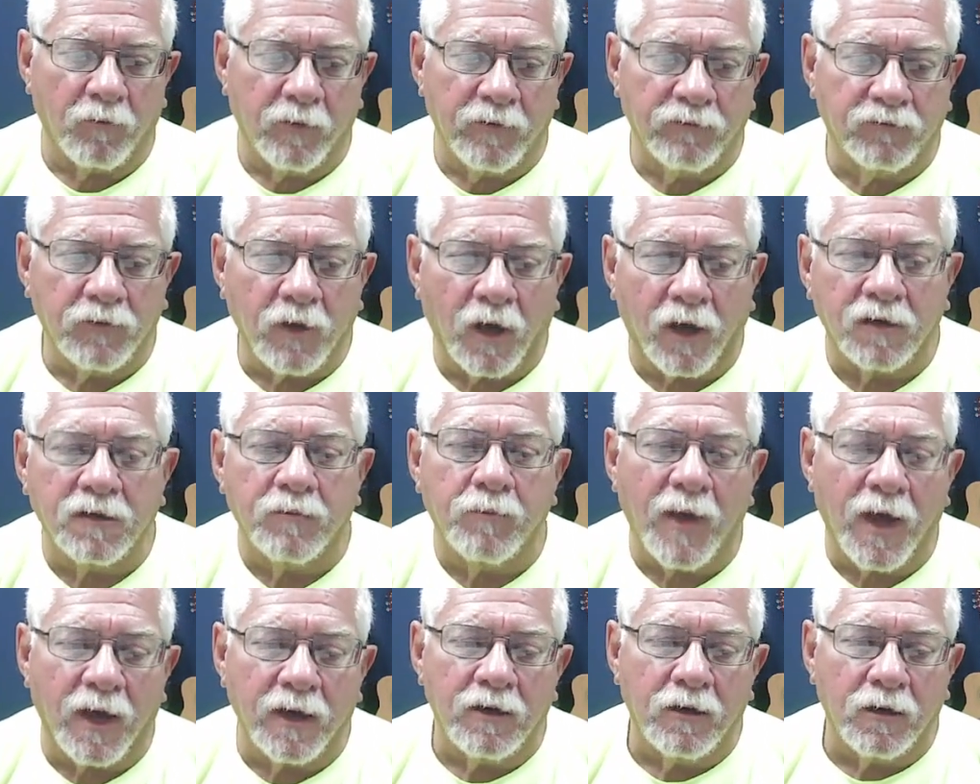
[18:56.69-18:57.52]
we've talked
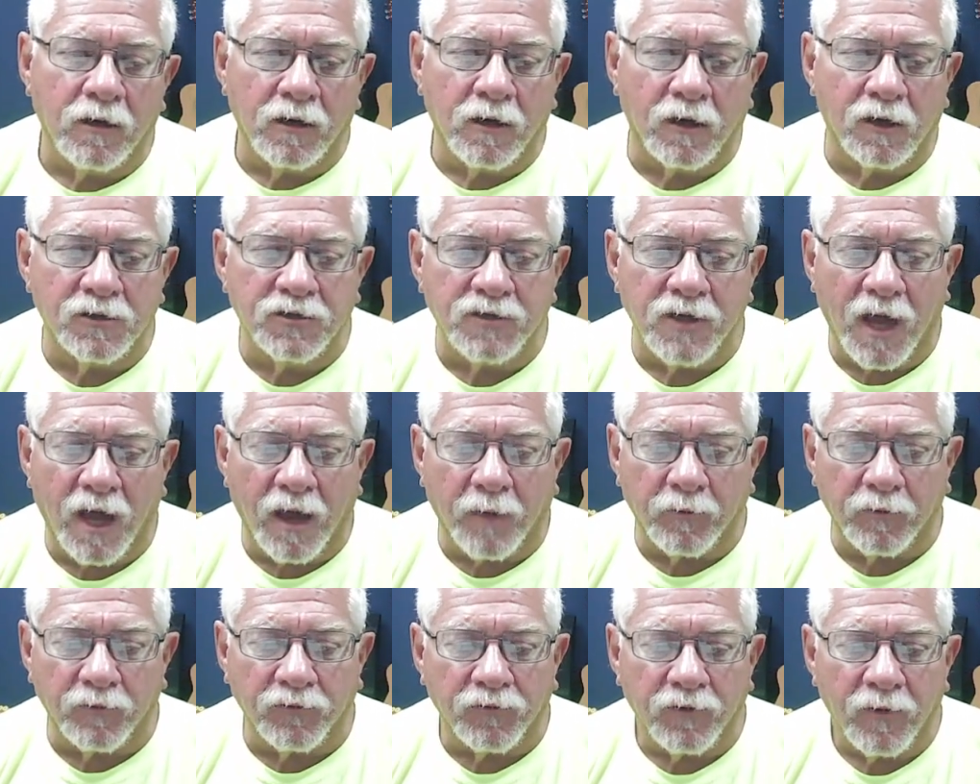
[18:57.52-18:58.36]
about here in our
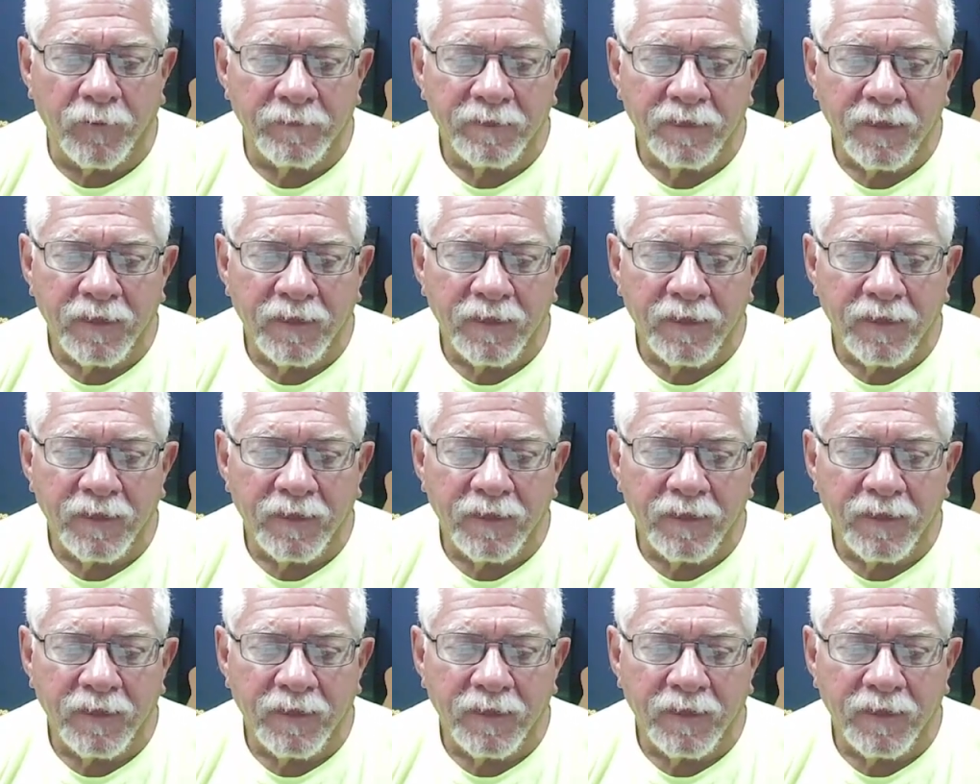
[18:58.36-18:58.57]
chapels.